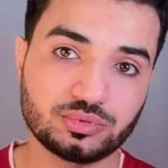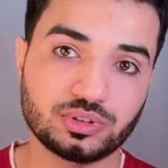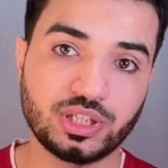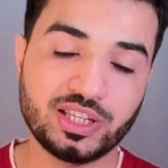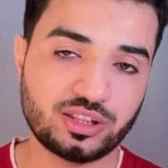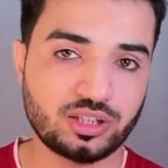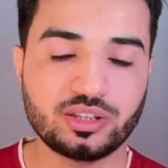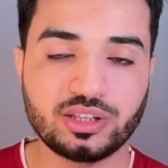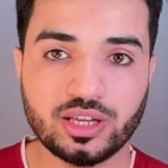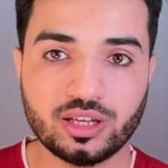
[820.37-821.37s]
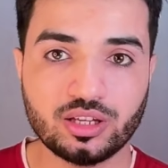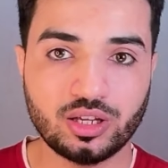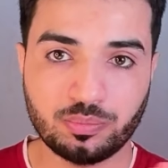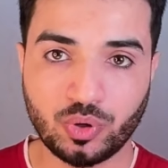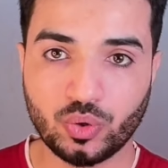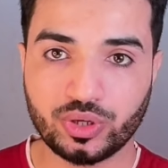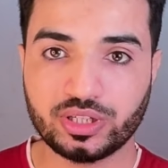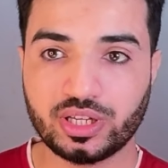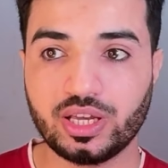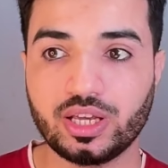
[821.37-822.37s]
hit the
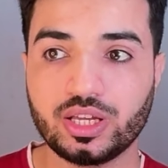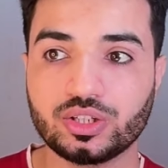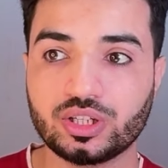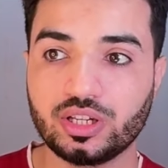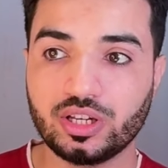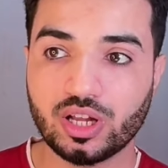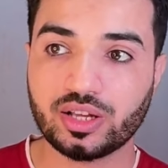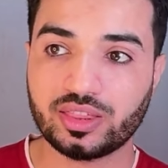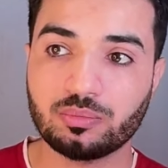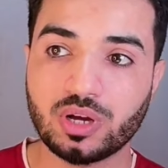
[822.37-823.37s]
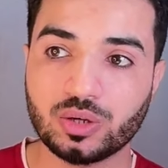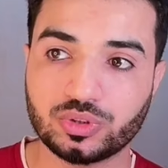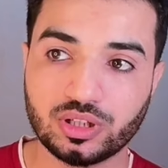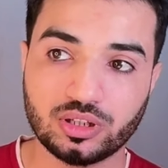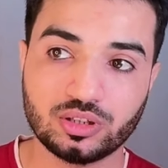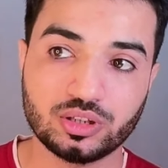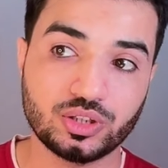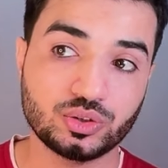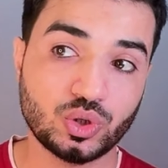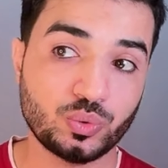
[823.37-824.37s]
opponent and knock them out uh,
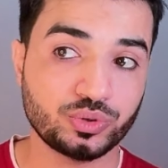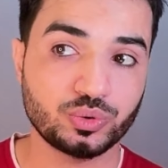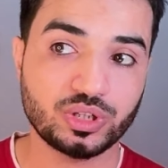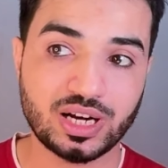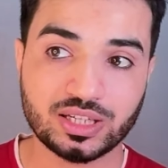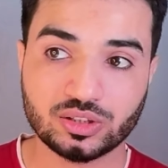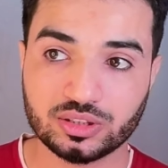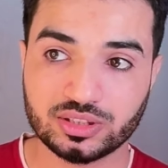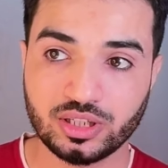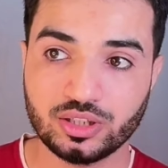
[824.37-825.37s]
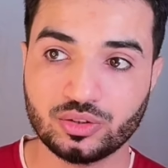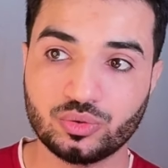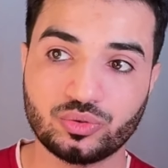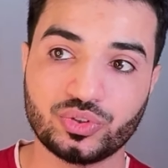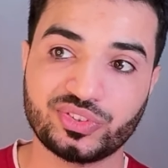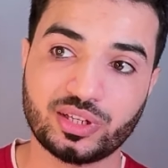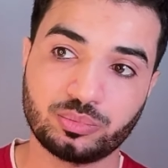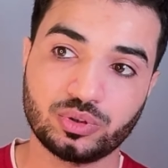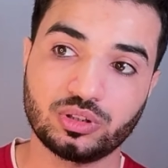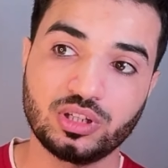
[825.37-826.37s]
and go into the ragdoll state or for
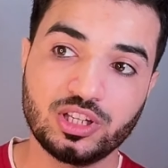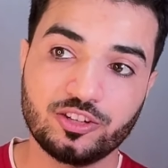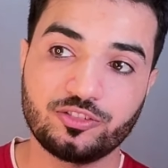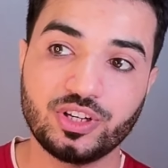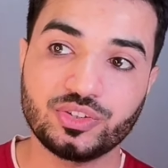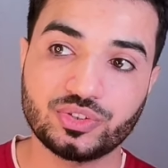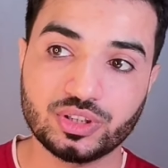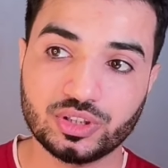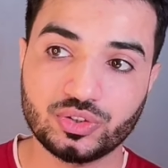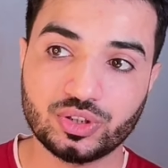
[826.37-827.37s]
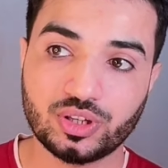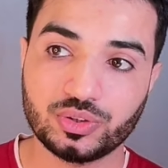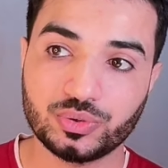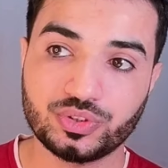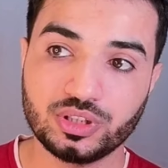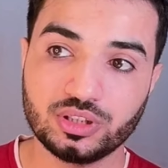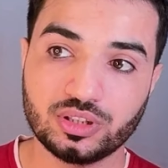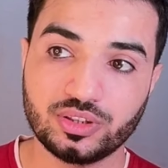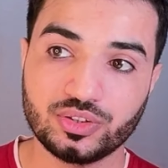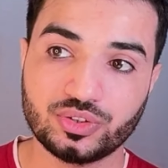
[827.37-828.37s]
example facing each other. You see,
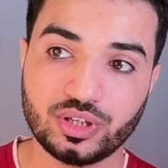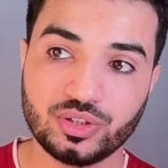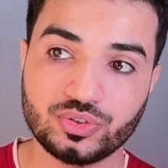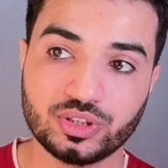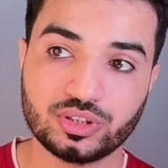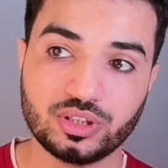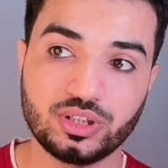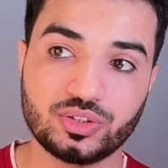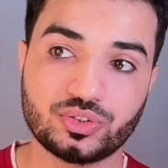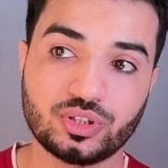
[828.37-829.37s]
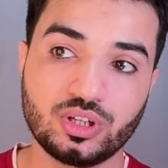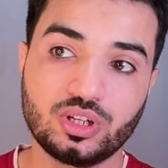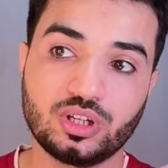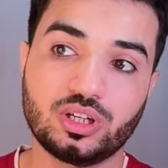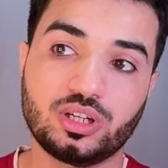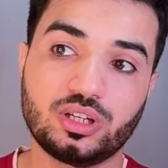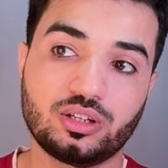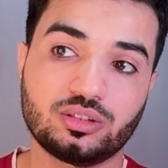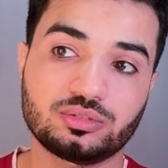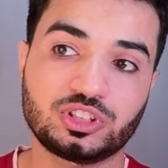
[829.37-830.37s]
this agent it's
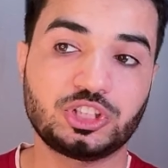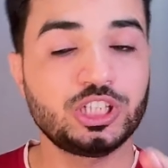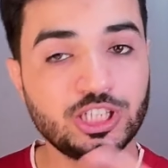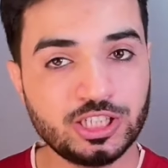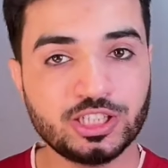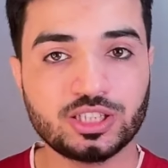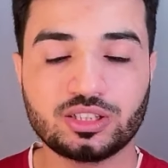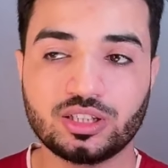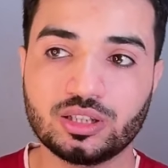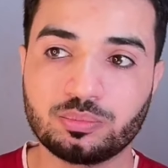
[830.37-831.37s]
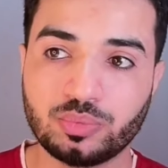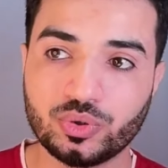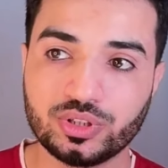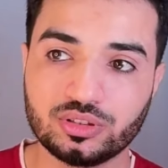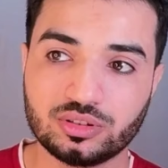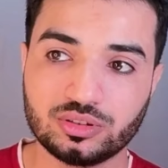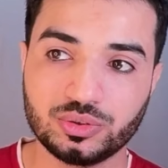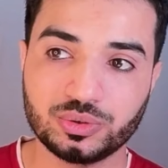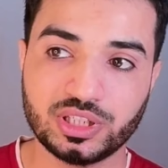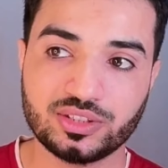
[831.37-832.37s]
uh, killing the opponent.
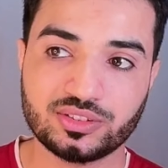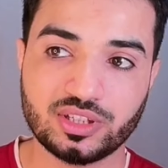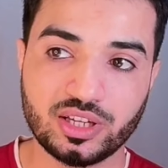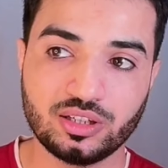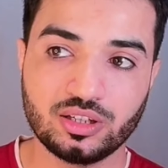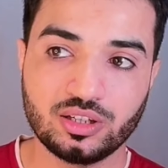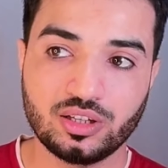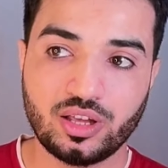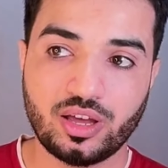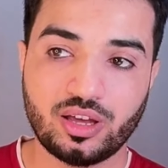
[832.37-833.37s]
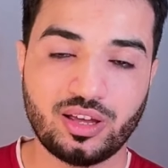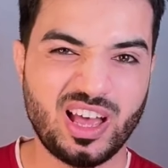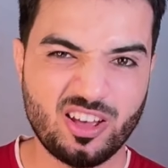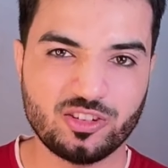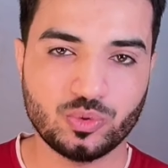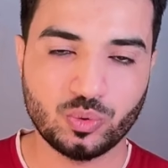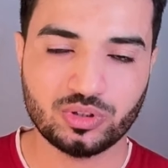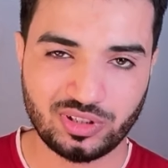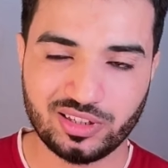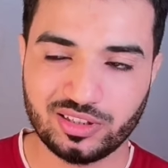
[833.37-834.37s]
You can say a heavy
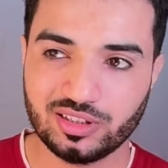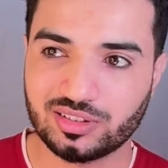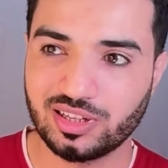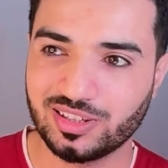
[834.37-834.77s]
word, I guess.